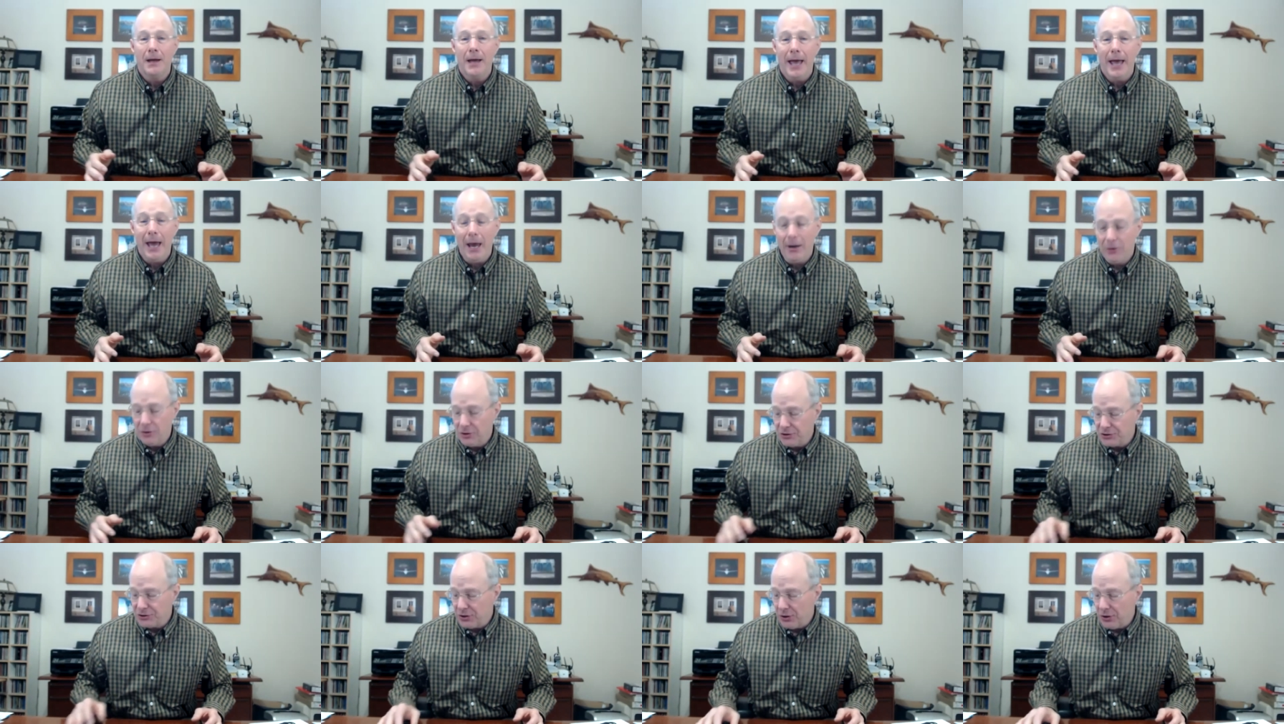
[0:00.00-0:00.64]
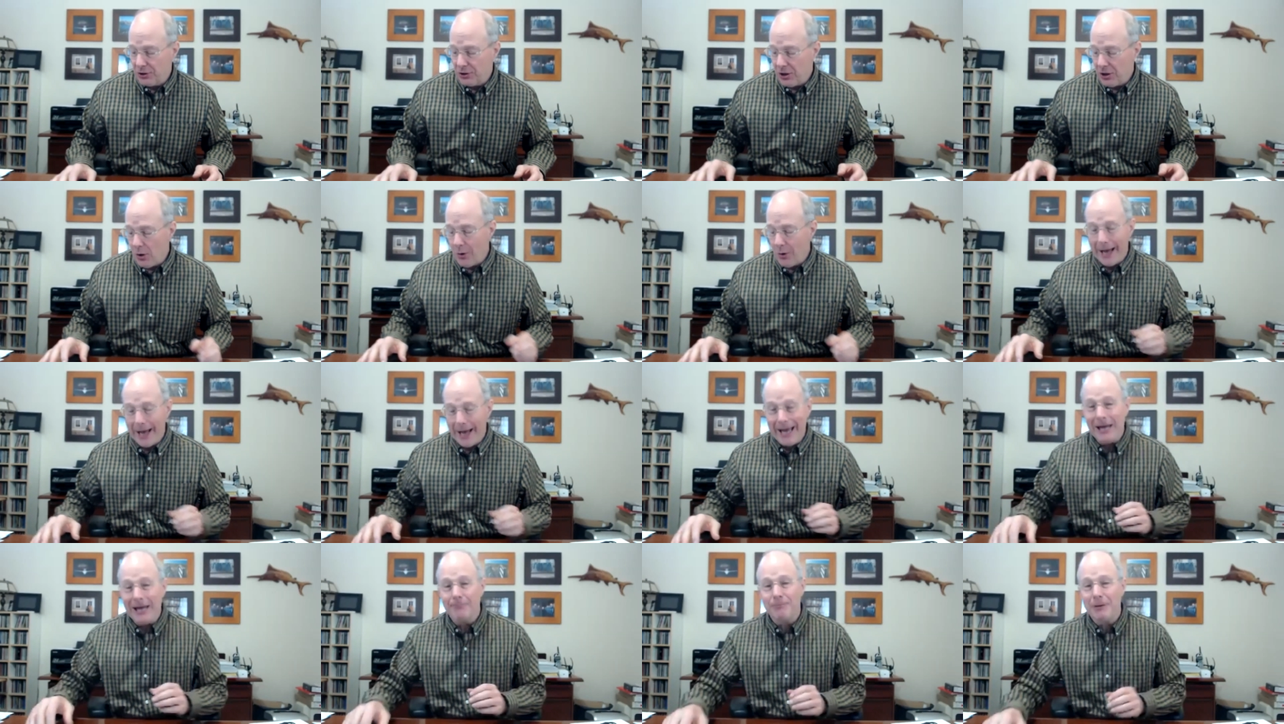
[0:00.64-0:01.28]
and just so you know
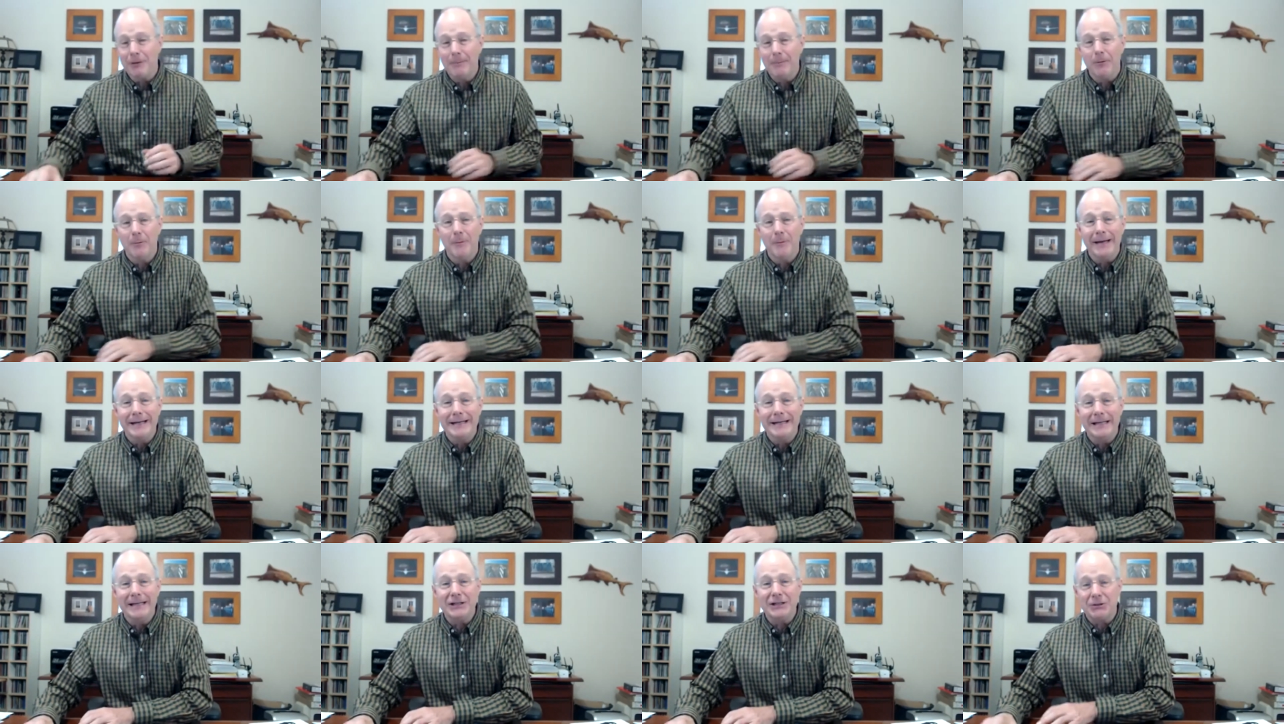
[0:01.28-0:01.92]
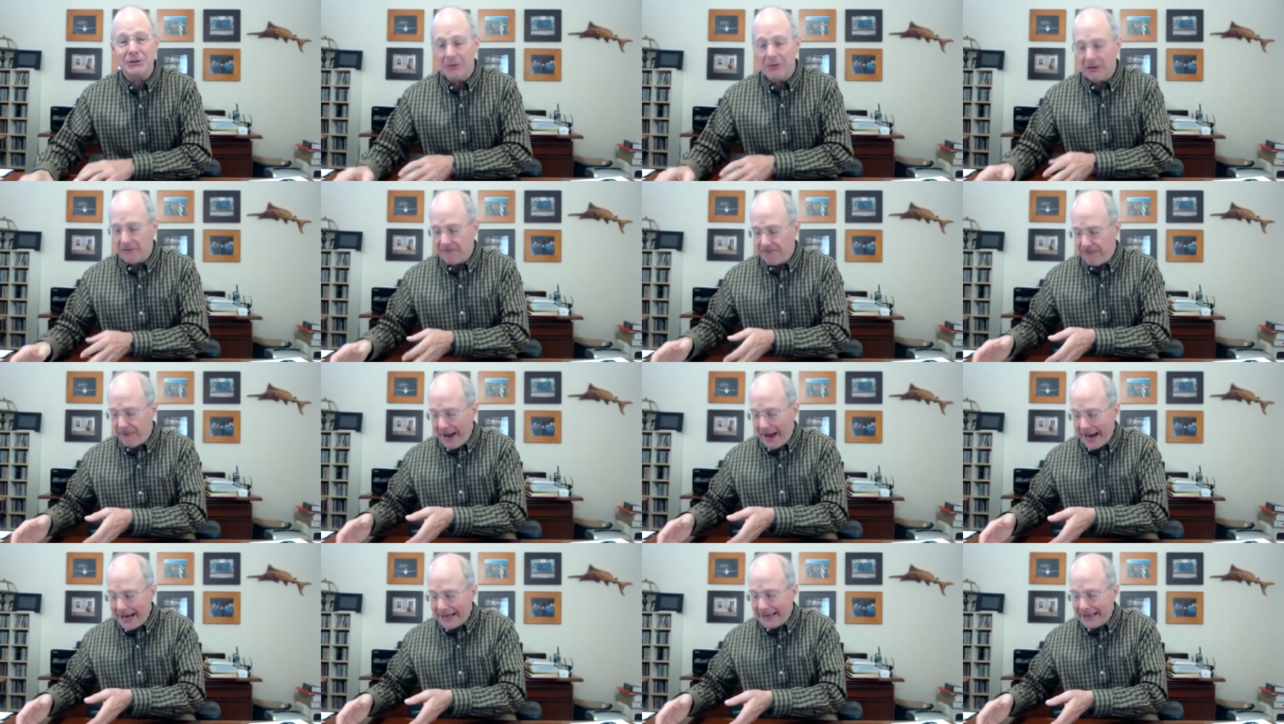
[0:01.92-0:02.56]
i had people in my district
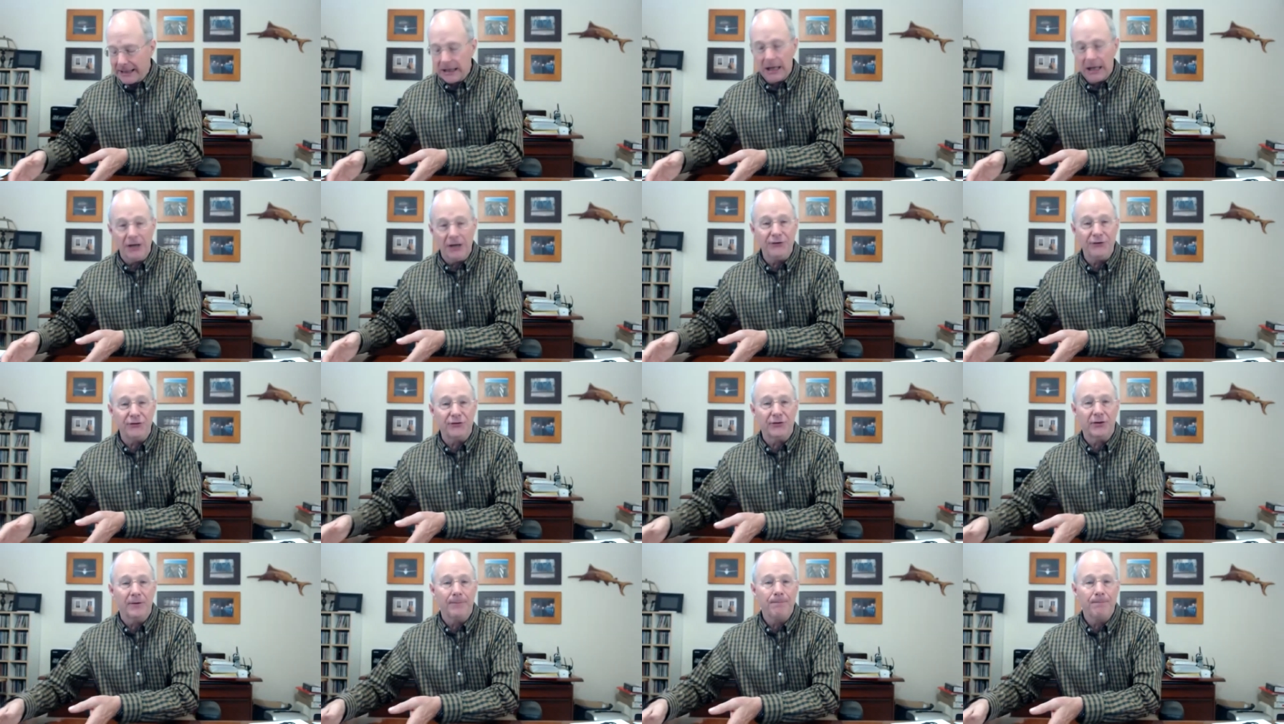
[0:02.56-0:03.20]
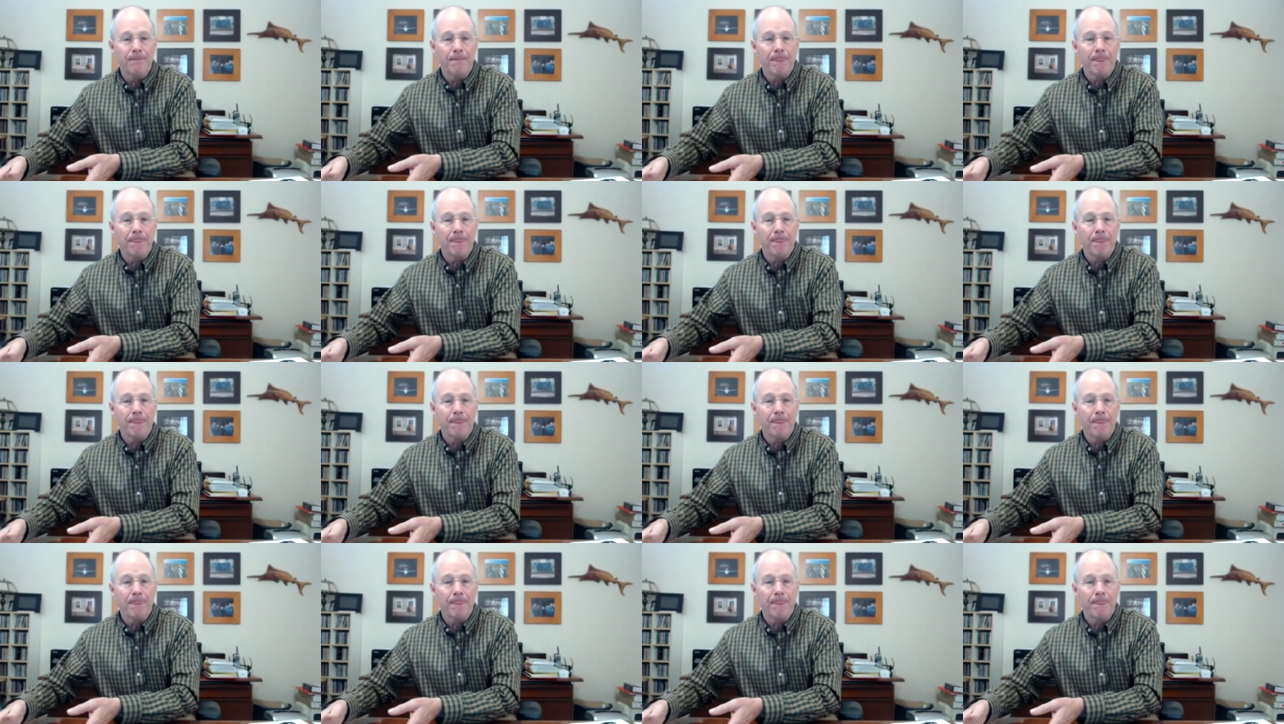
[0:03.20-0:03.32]
fighting us